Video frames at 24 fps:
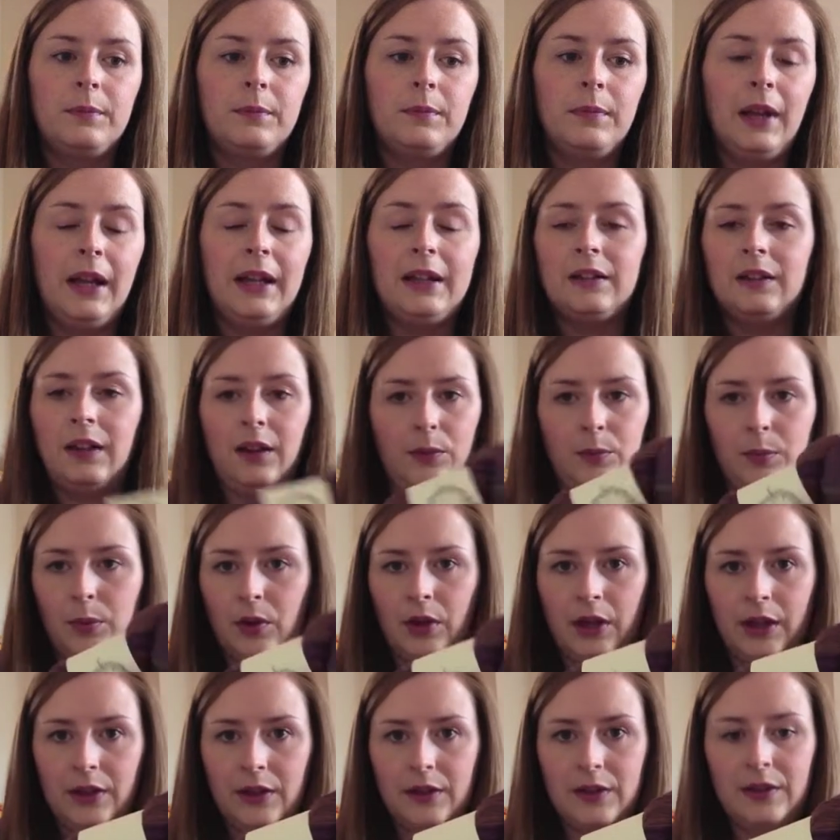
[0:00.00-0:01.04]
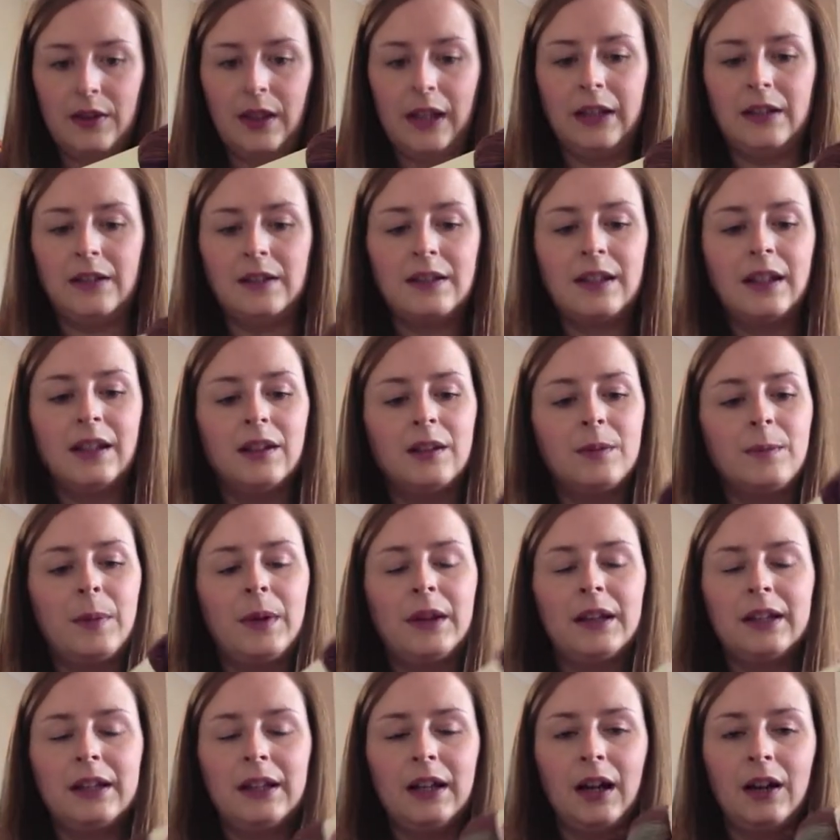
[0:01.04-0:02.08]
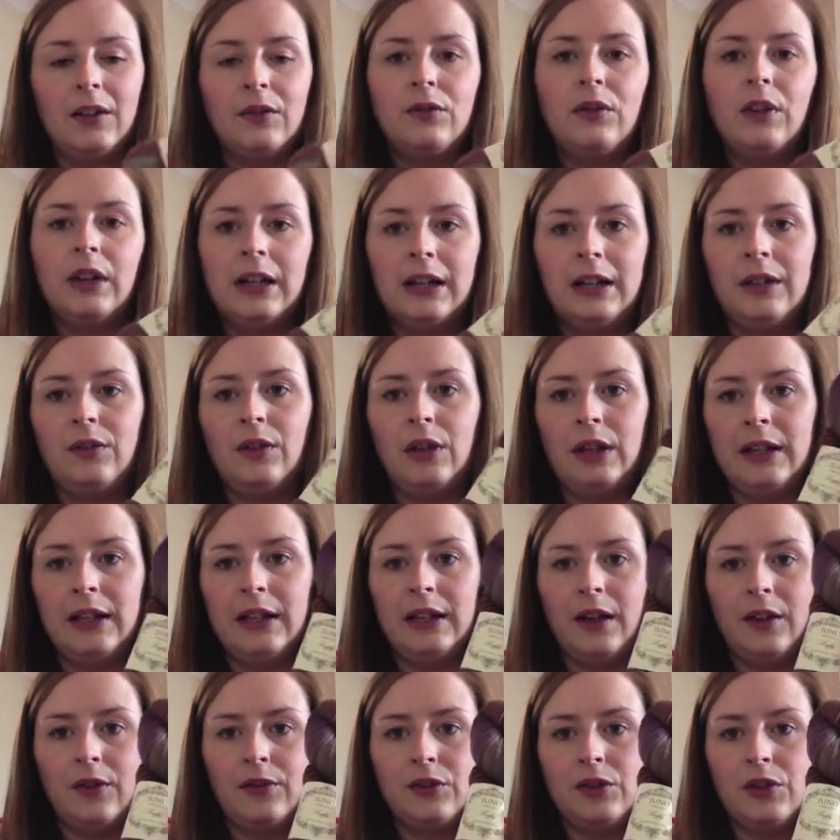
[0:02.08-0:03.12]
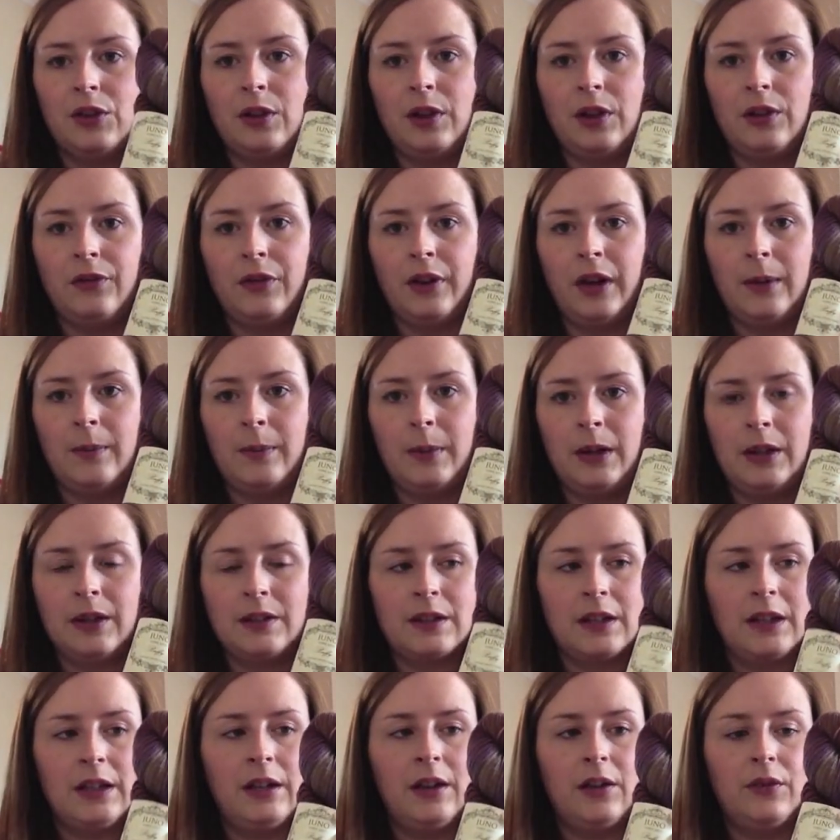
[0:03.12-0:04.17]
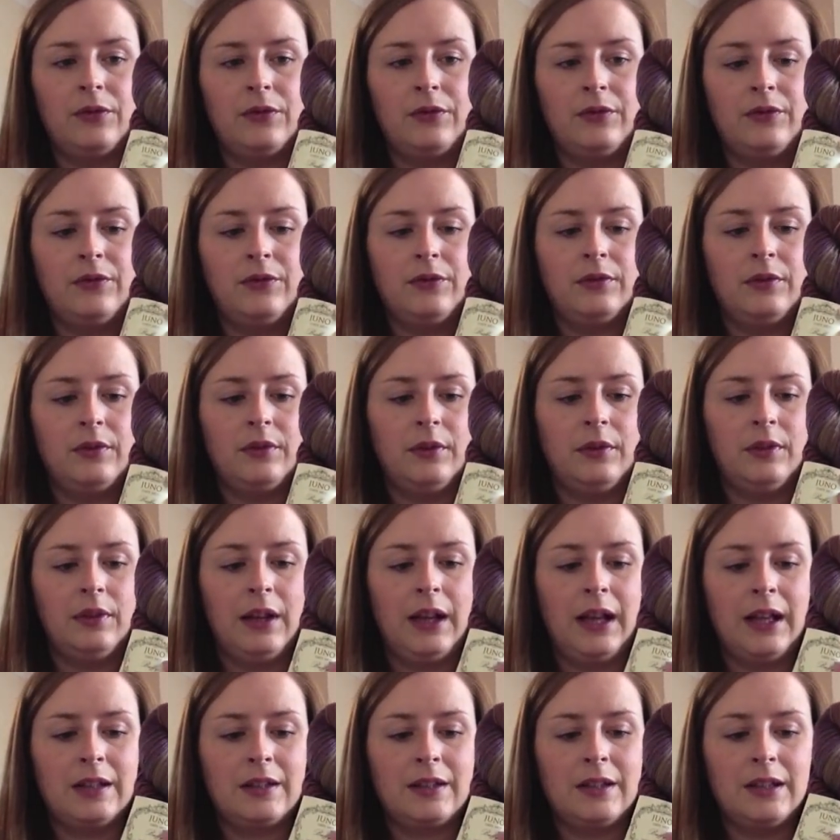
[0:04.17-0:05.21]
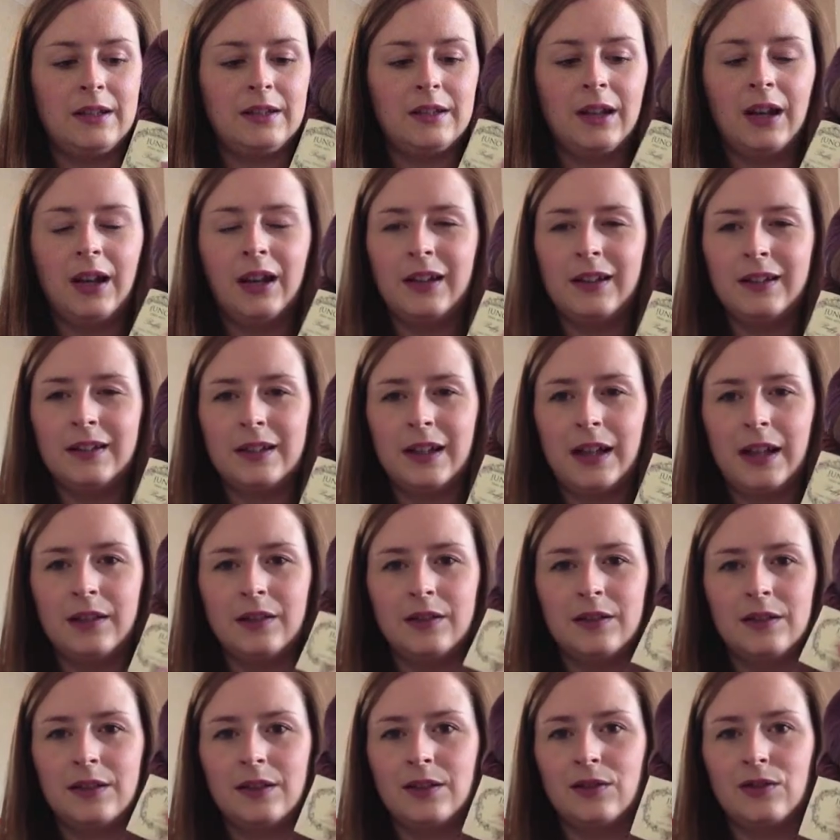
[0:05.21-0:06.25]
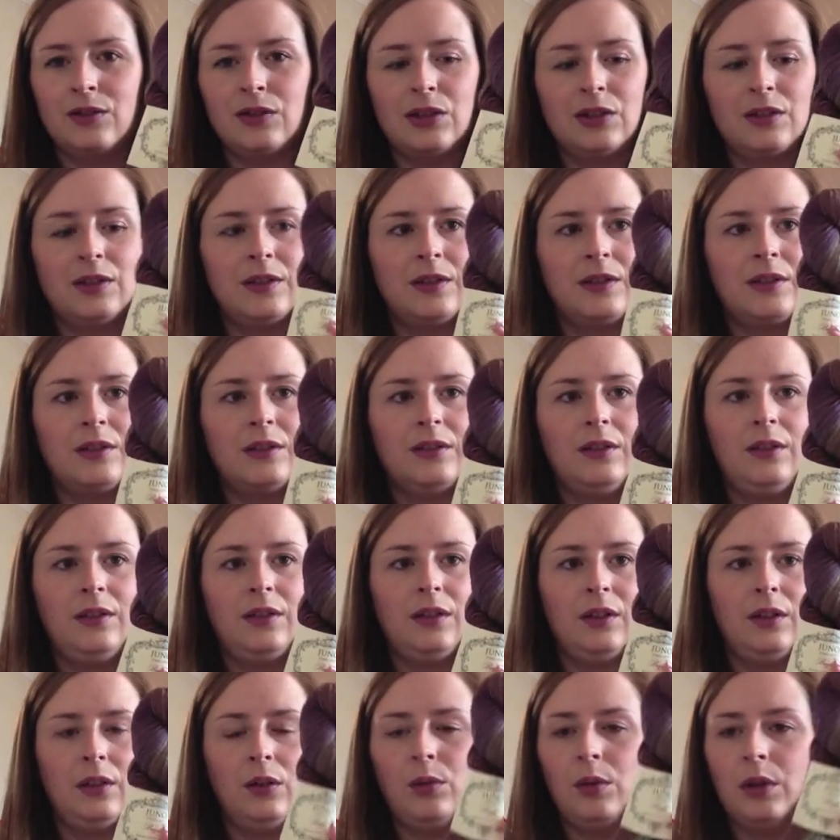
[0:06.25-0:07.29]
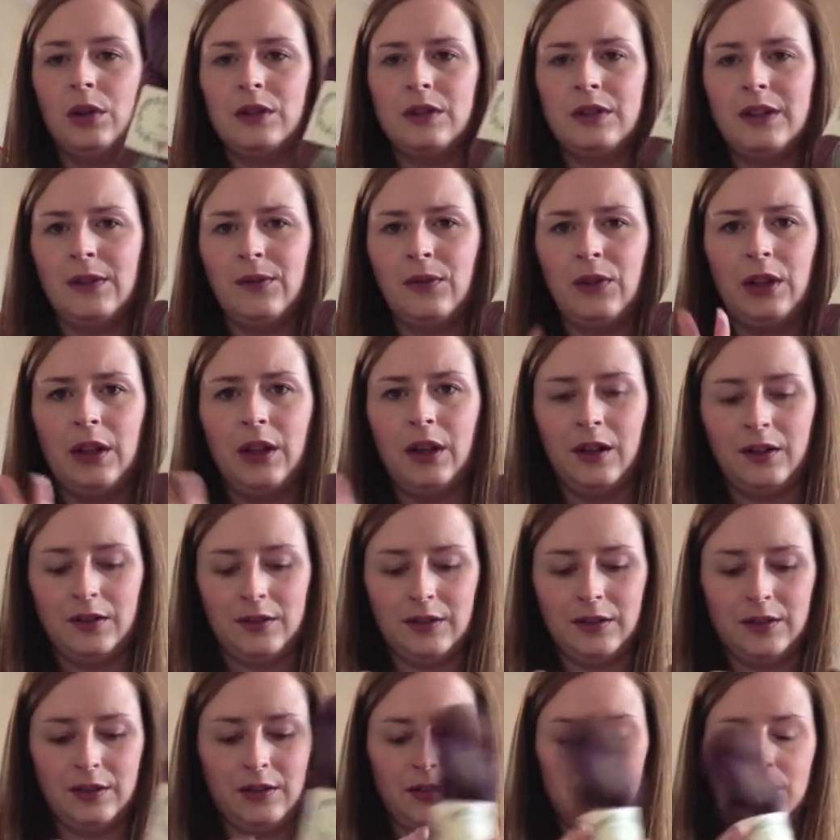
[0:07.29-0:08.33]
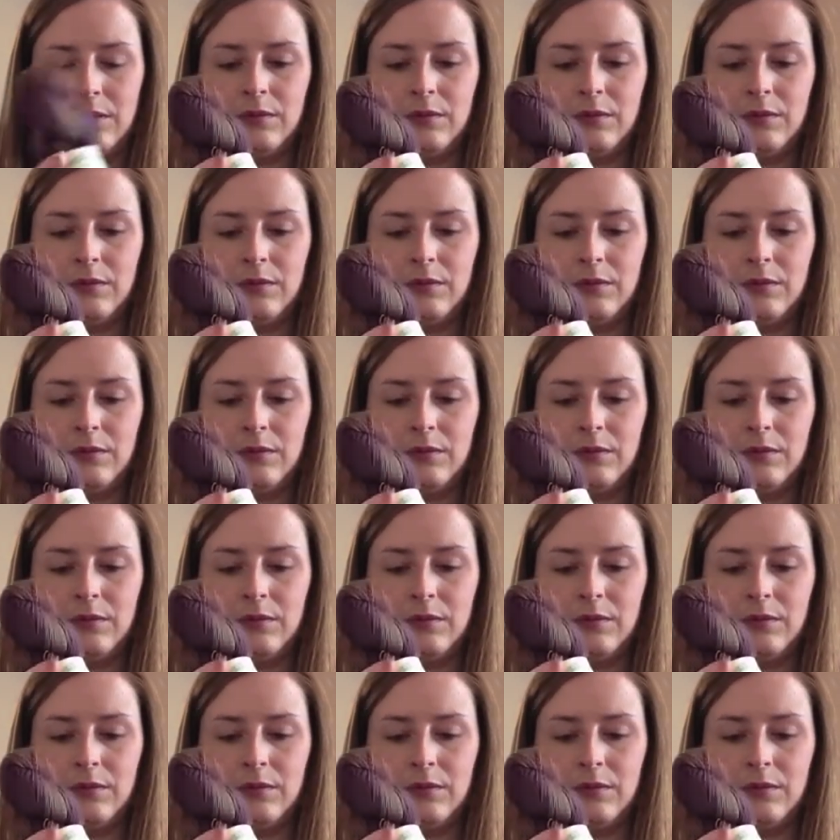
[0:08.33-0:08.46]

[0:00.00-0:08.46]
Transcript: And I've bought other things since, but I really, really love Juno Fibre Arts. I love Asti's colour sense, and just the quality of the yarns is